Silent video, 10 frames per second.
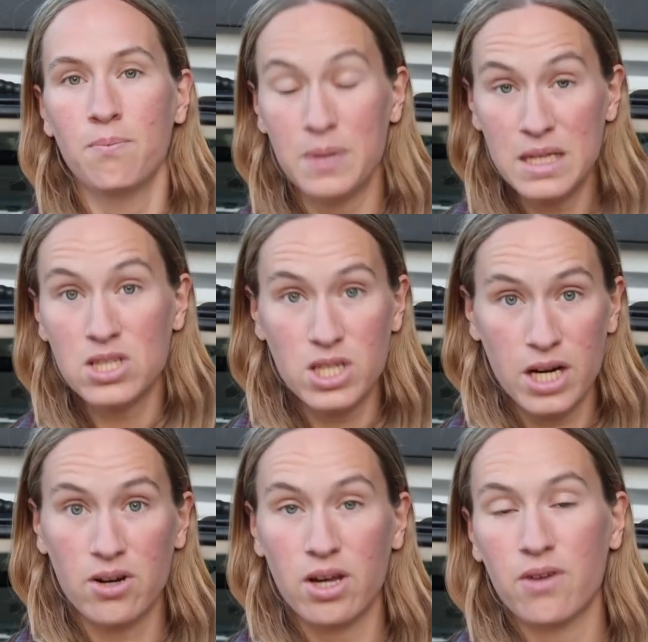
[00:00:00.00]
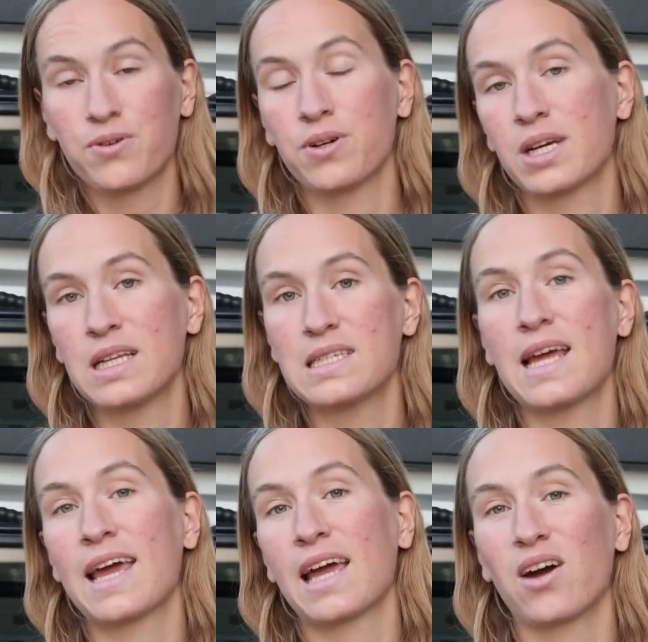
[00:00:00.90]
beach area for your kids
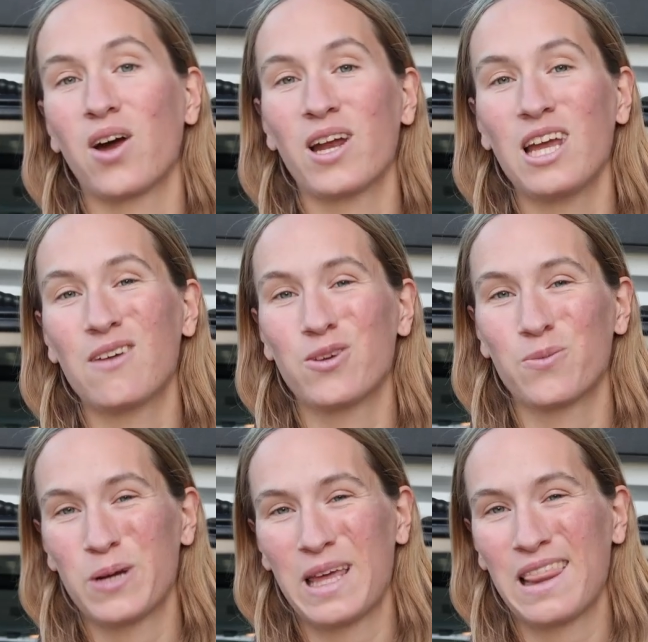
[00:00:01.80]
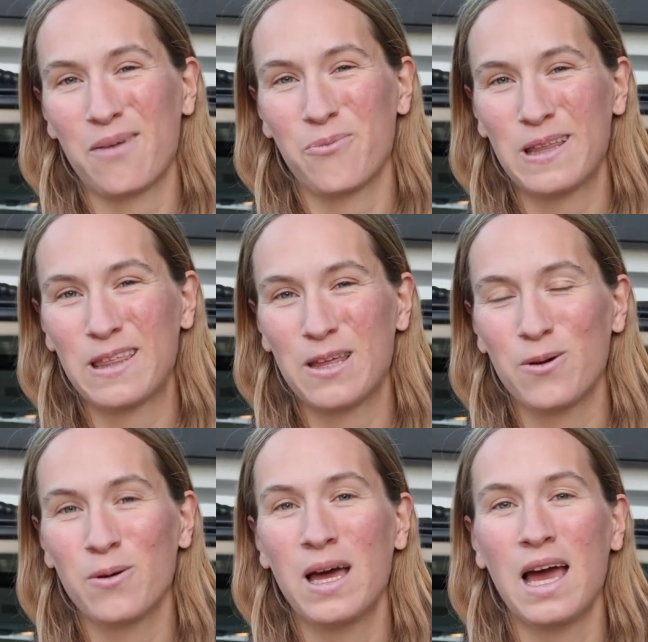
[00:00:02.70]
to hang out on if you're bringing them with
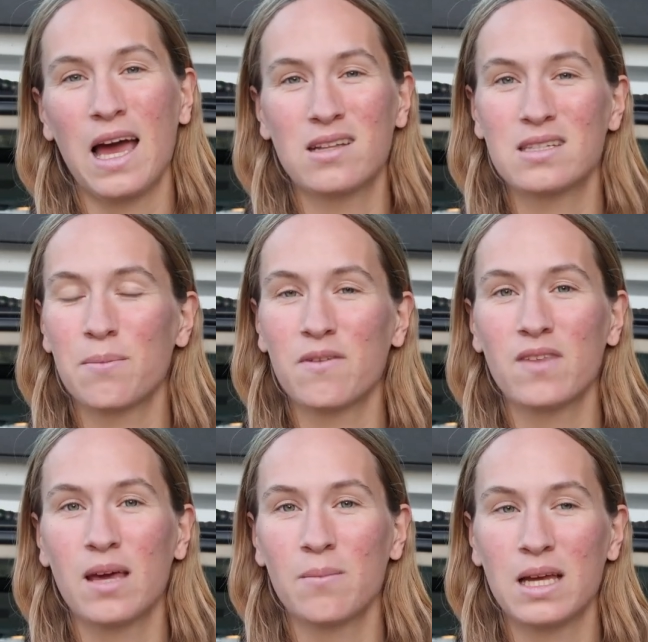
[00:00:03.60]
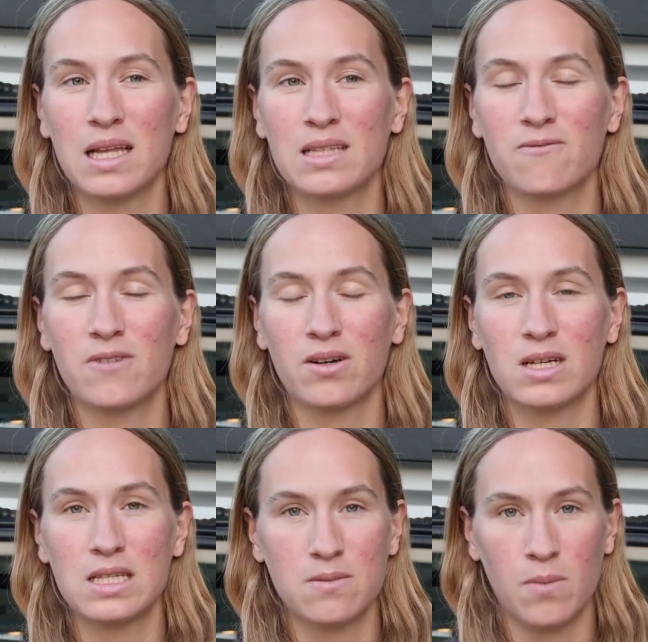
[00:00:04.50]
you, and some of them it's
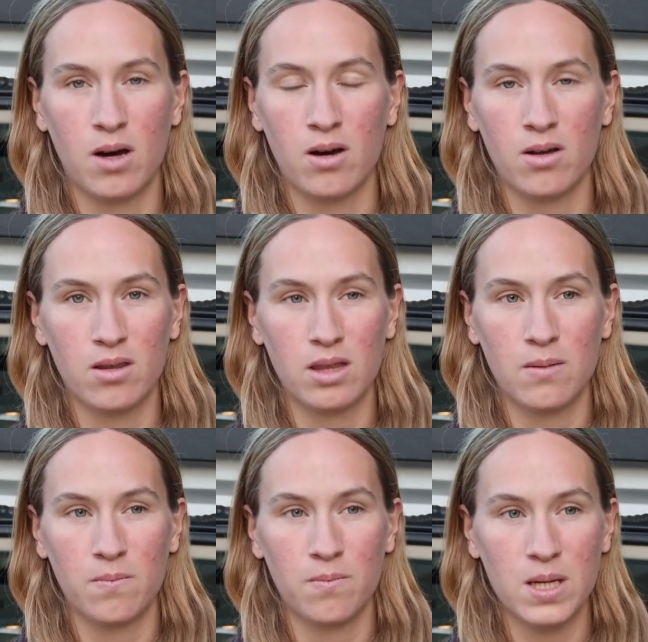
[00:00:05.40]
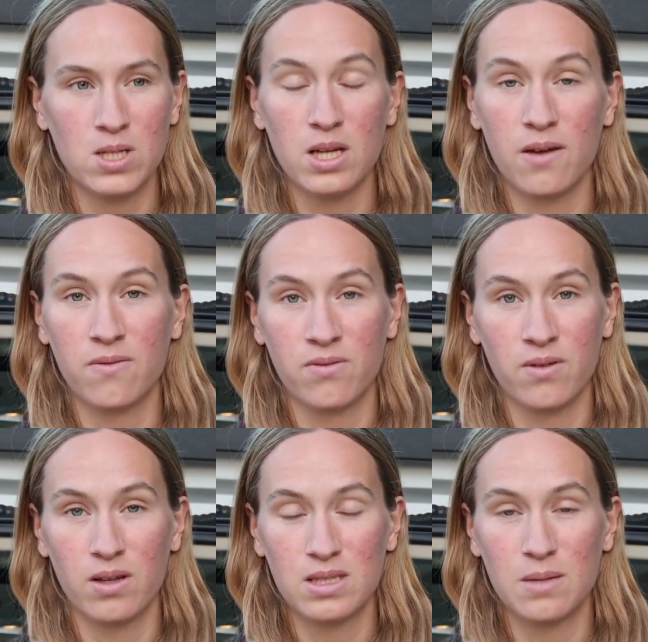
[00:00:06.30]
very small, the beach, if
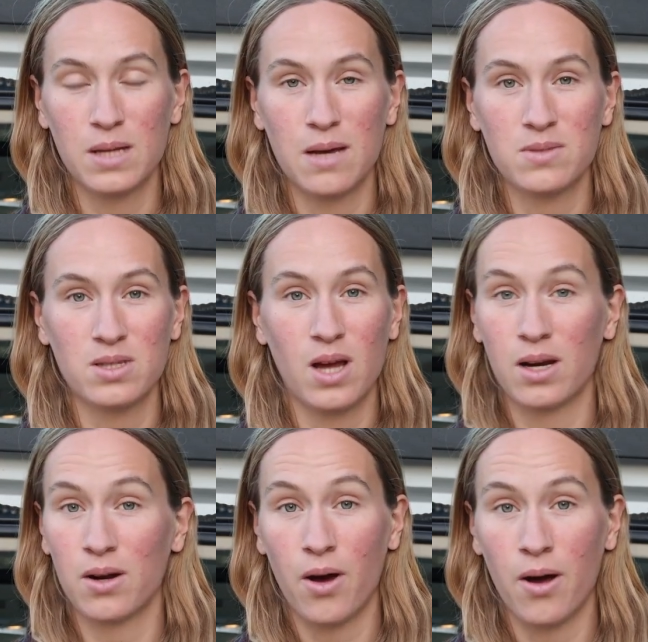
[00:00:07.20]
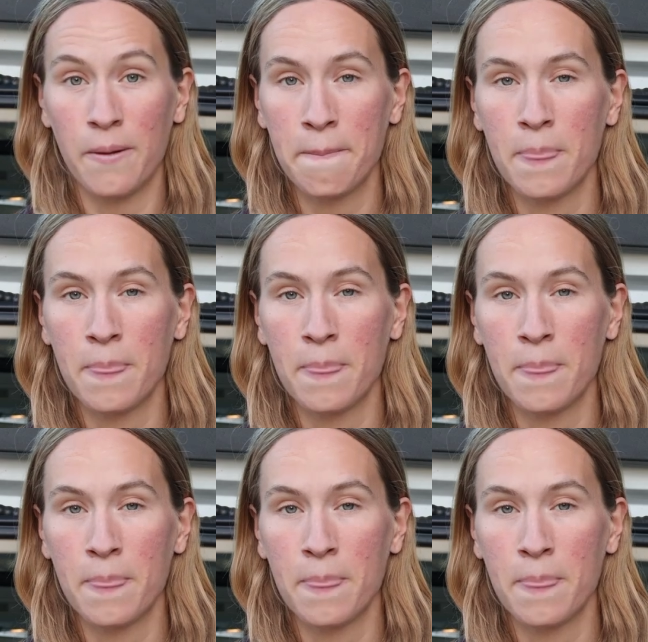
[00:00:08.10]
sometimes not at all.